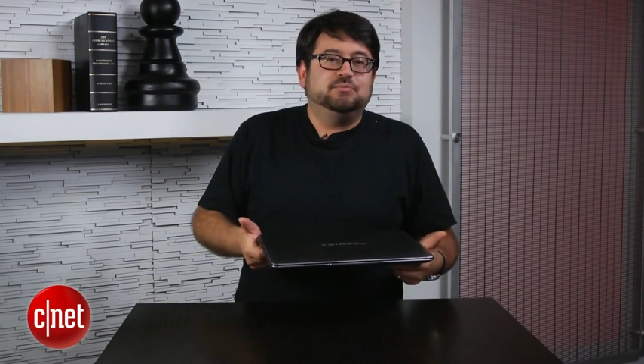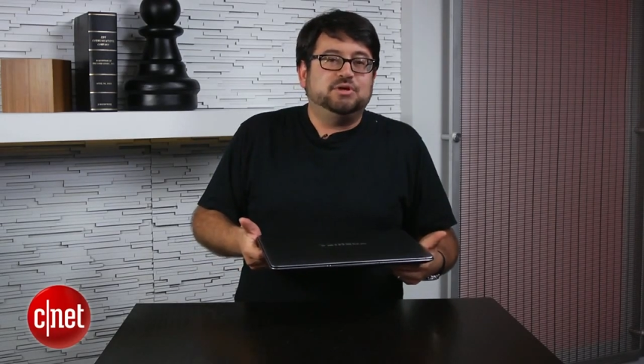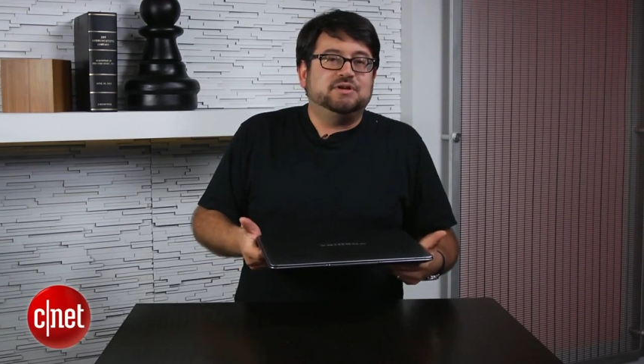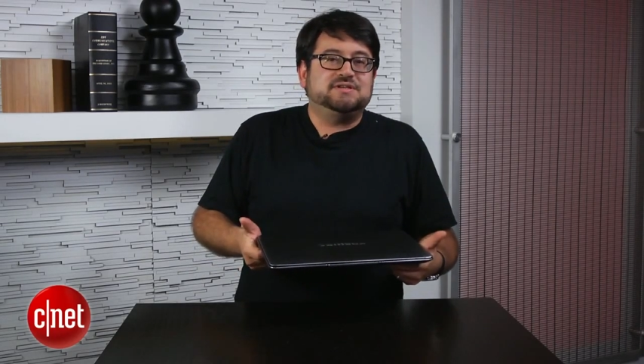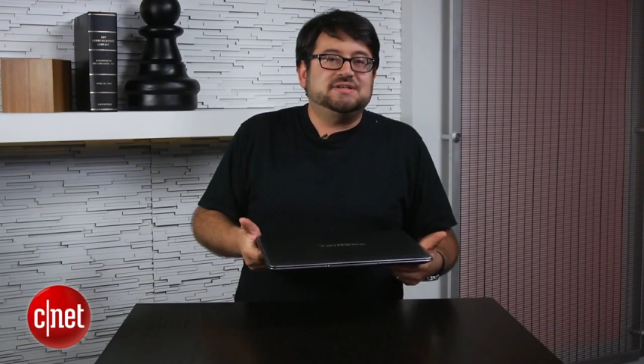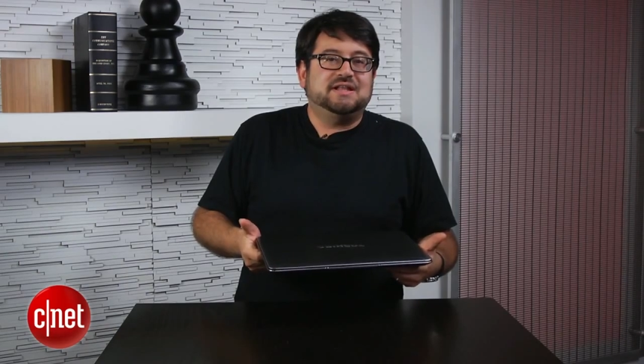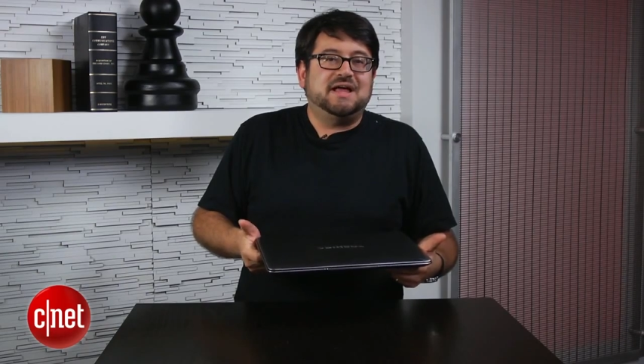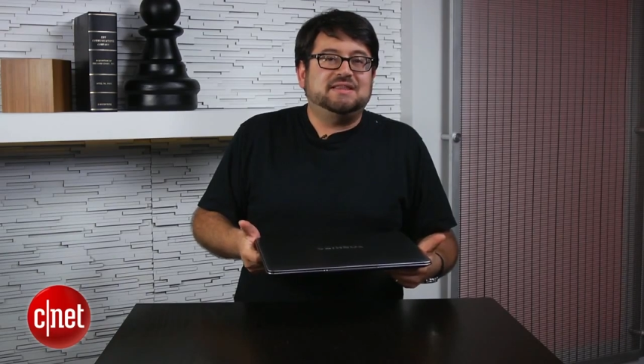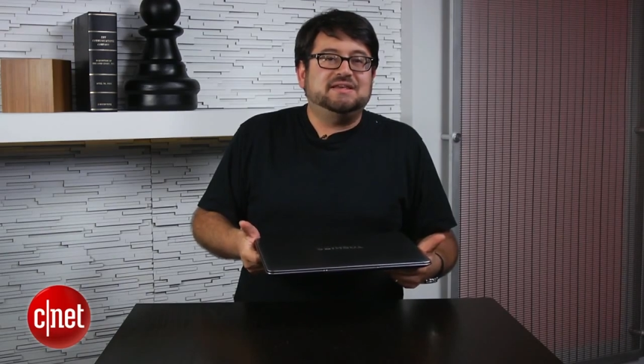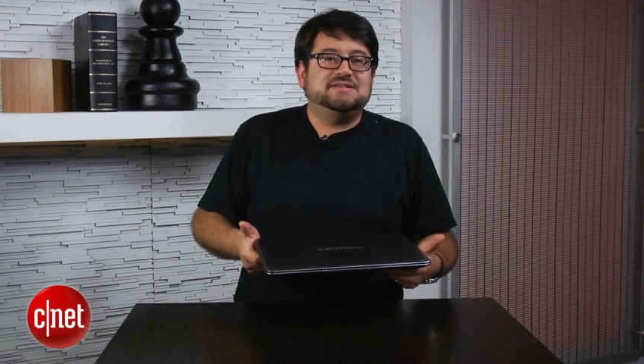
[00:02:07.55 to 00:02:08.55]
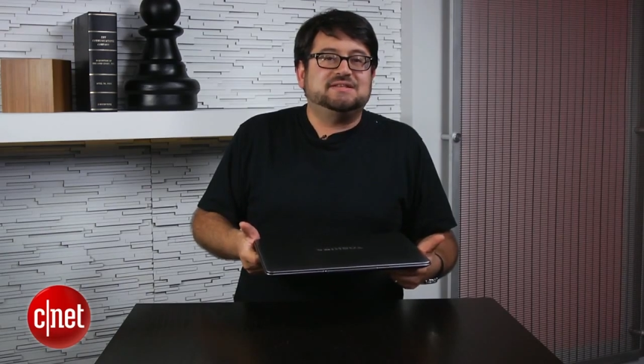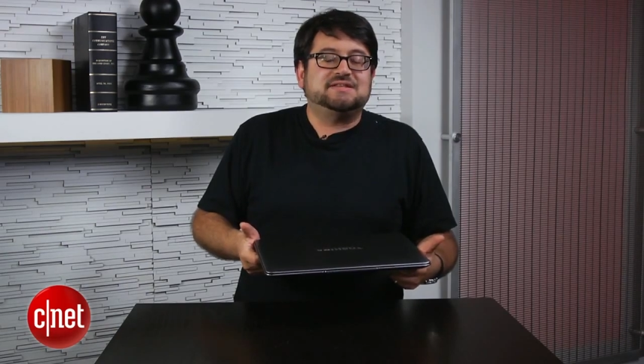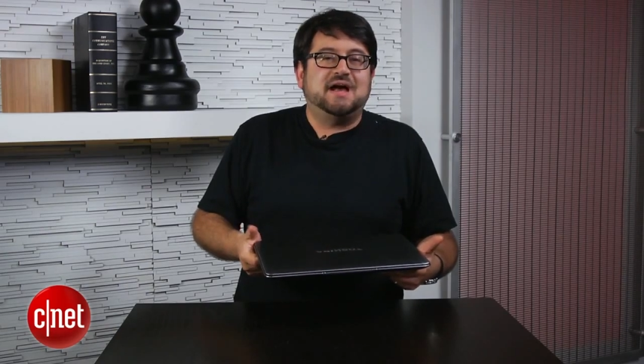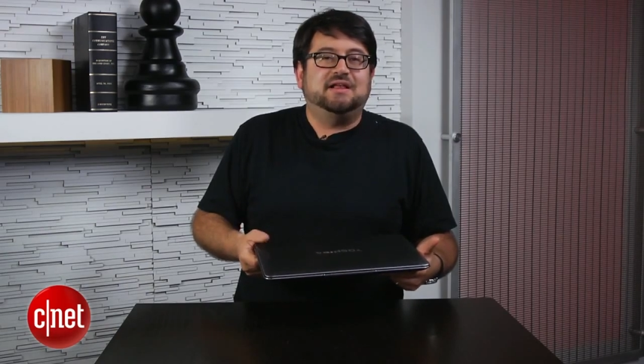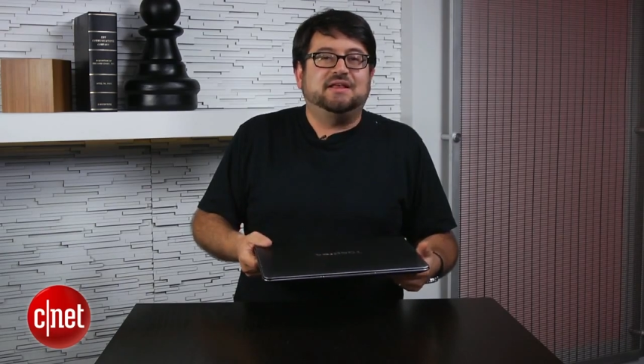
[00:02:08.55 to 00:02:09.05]
But you're going to see a lot of these
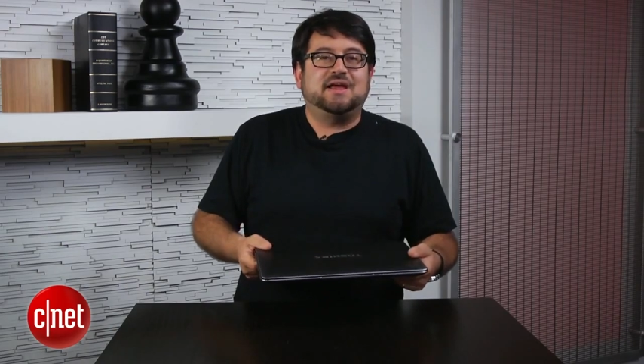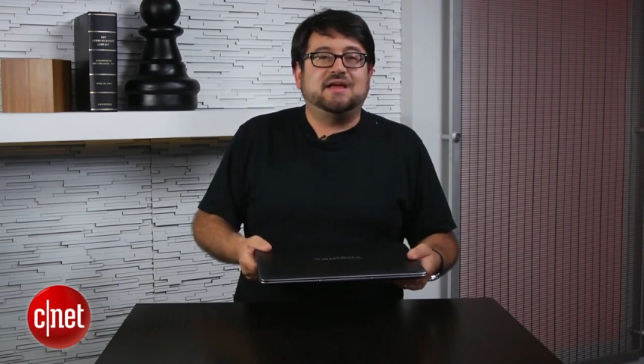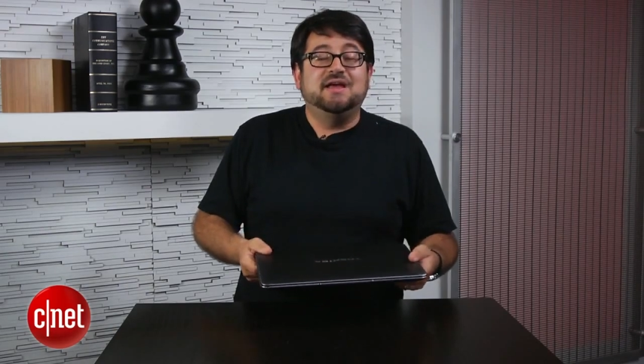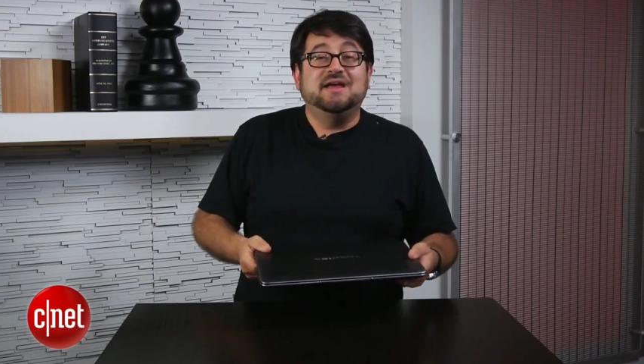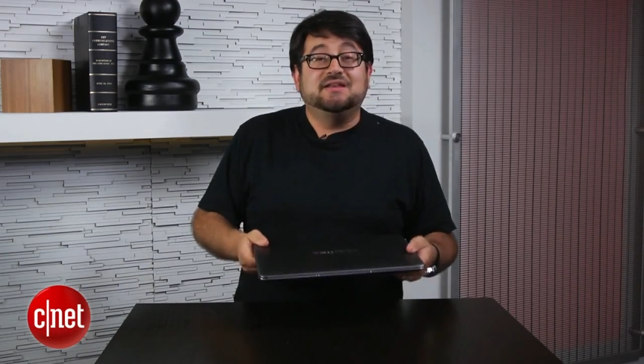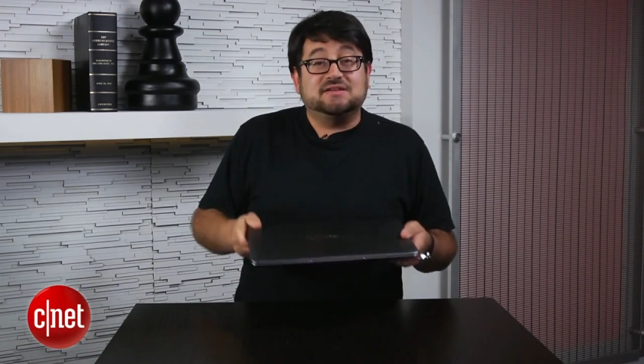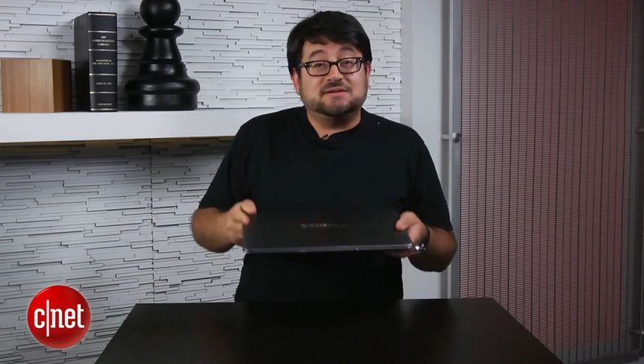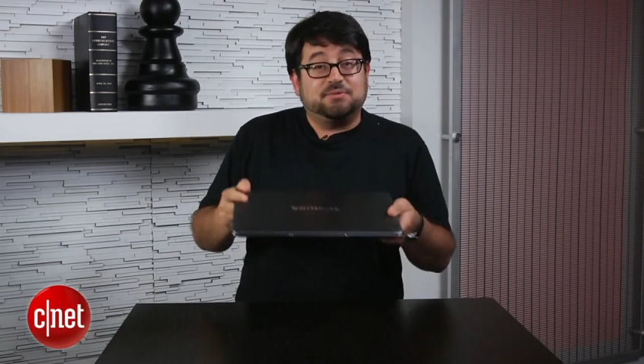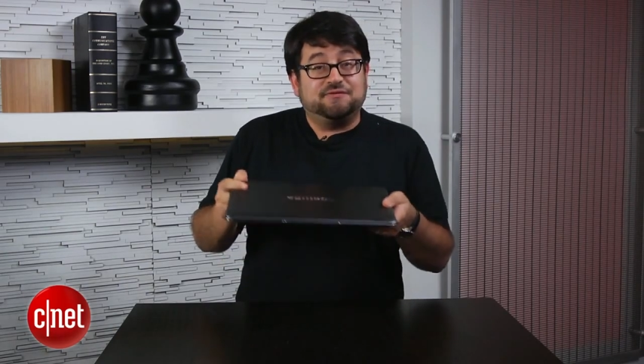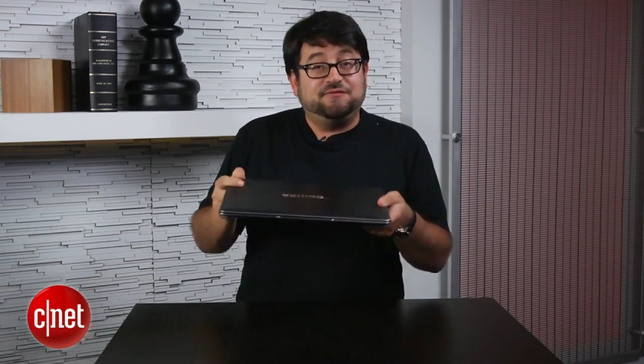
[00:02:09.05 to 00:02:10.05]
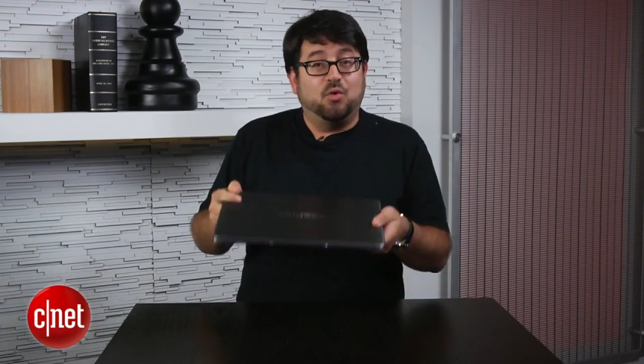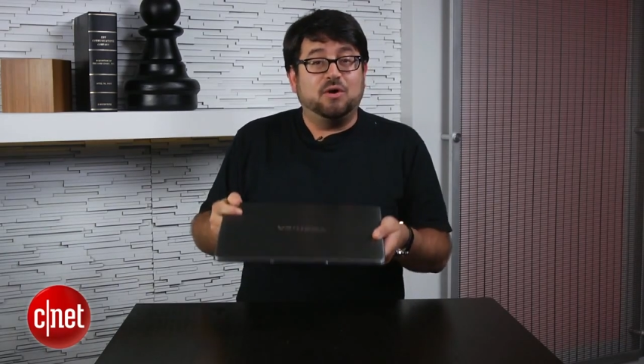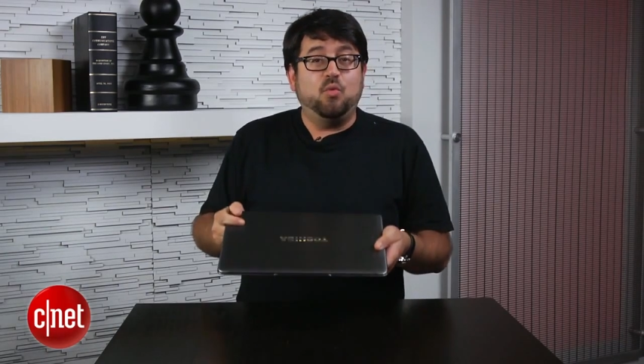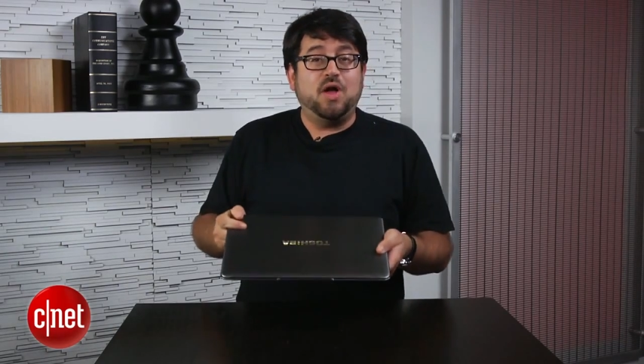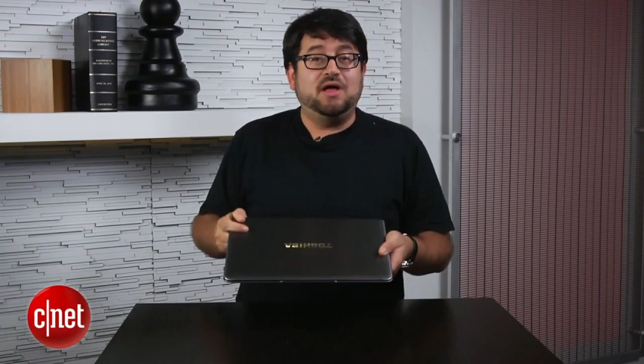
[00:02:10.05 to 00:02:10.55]
this holiday. Does it perform